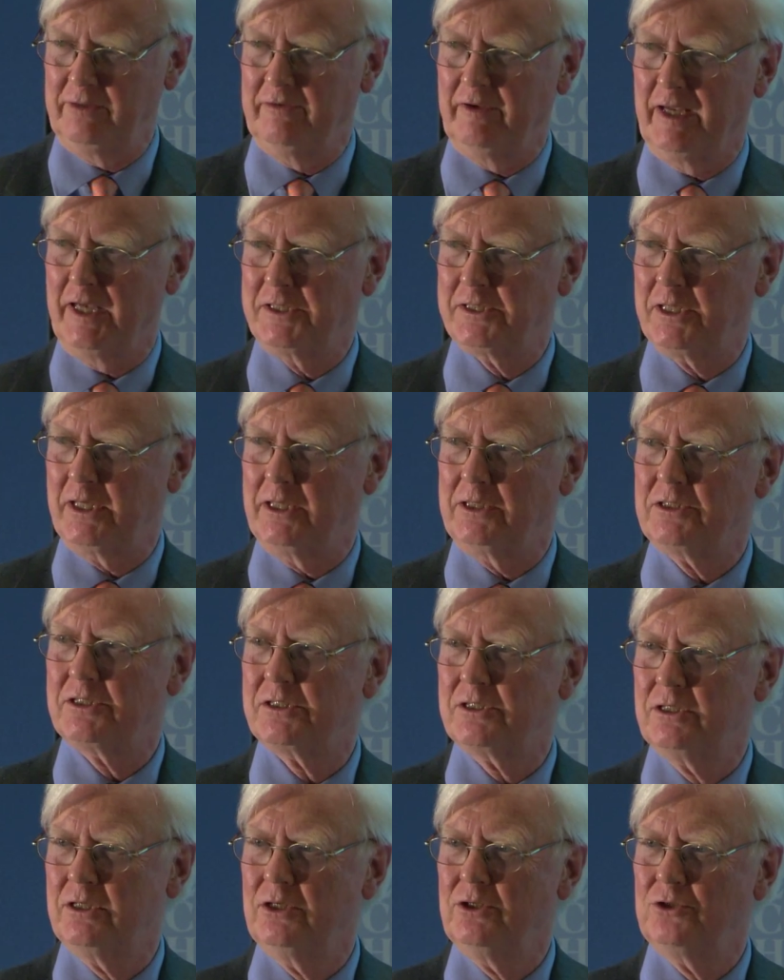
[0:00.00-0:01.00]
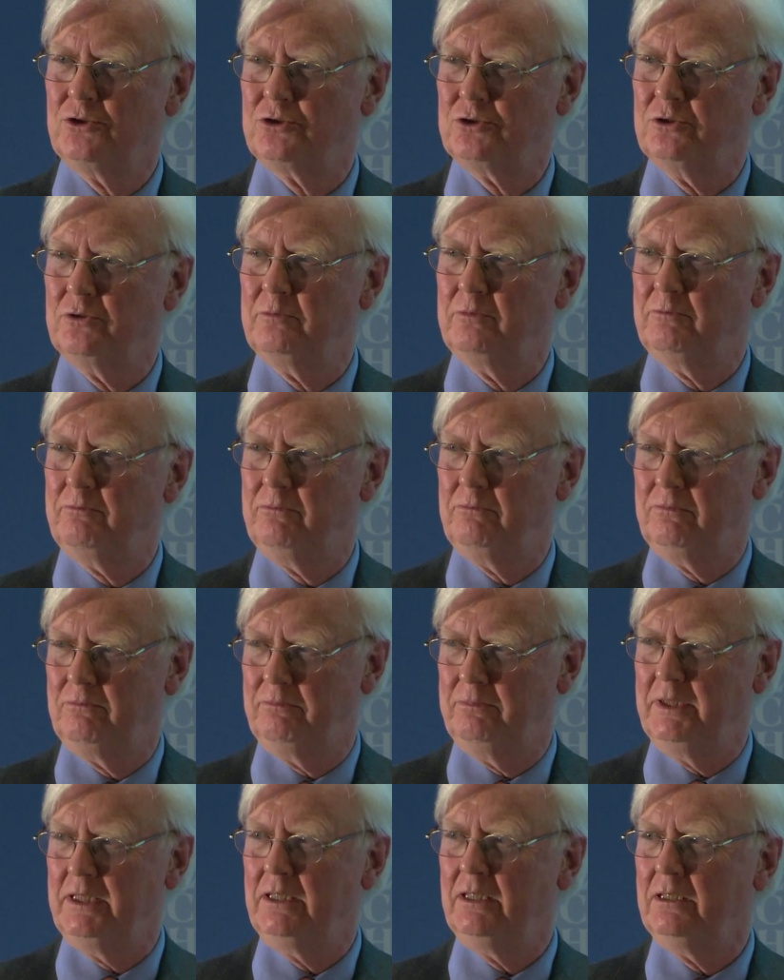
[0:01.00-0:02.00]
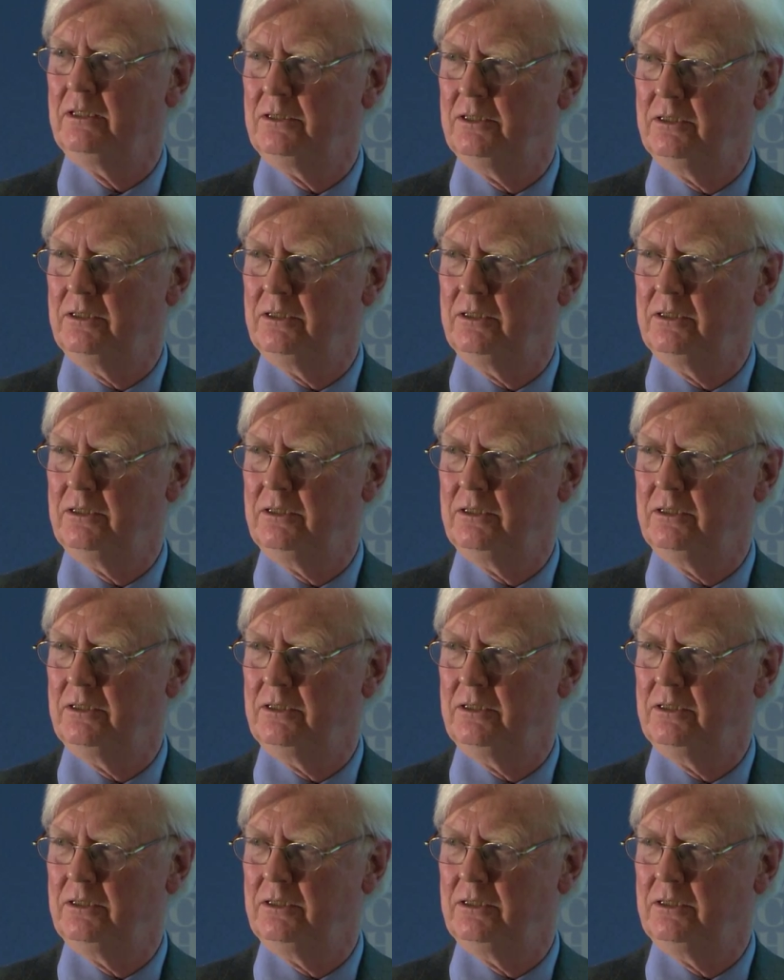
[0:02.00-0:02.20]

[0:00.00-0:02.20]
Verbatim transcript: of assets should be